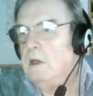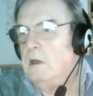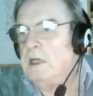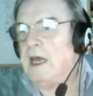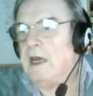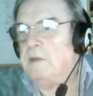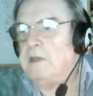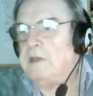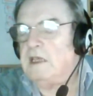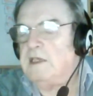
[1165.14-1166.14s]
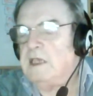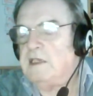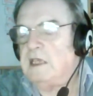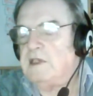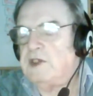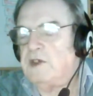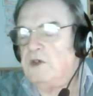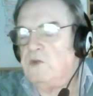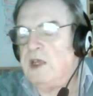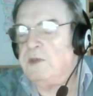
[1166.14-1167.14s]
Yeah, I mean, that's a good
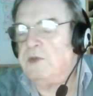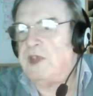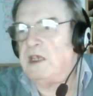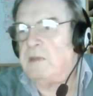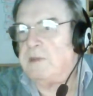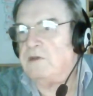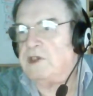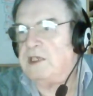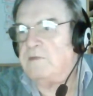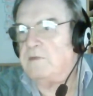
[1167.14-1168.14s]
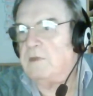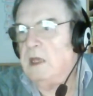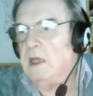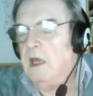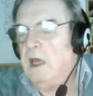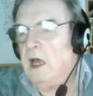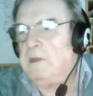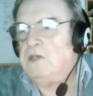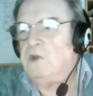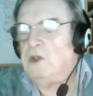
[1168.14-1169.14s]
way if you think about it. I mean,
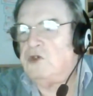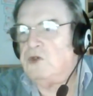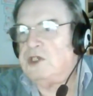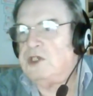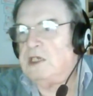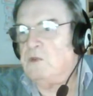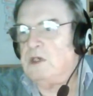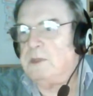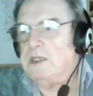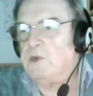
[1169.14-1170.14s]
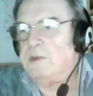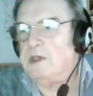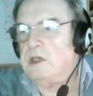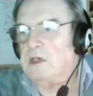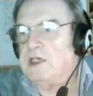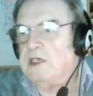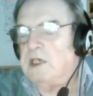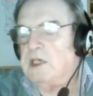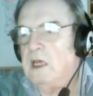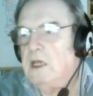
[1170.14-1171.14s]
what George did on one of his webinars is
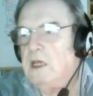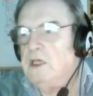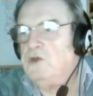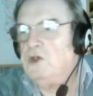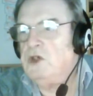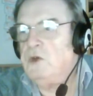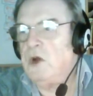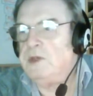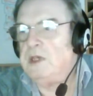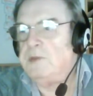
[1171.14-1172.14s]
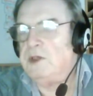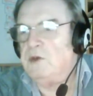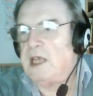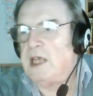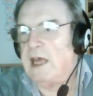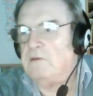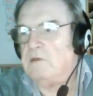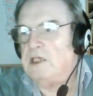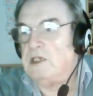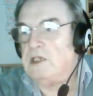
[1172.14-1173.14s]
you open up a new account.
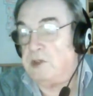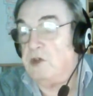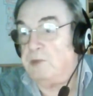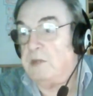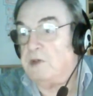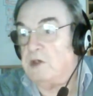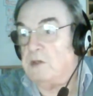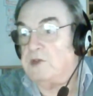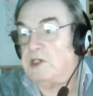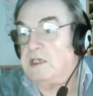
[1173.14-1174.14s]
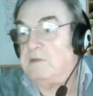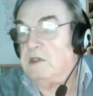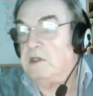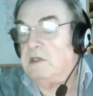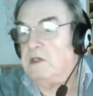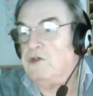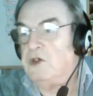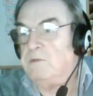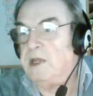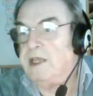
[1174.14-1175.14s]
This is for new people, obviously, but you
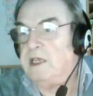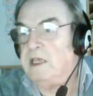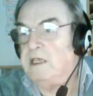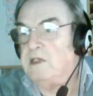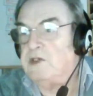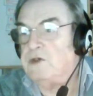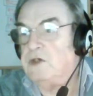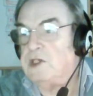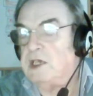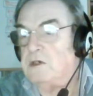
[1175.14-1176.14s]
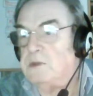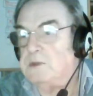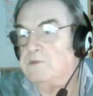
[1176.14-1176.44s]
can blend it in to suit yourself.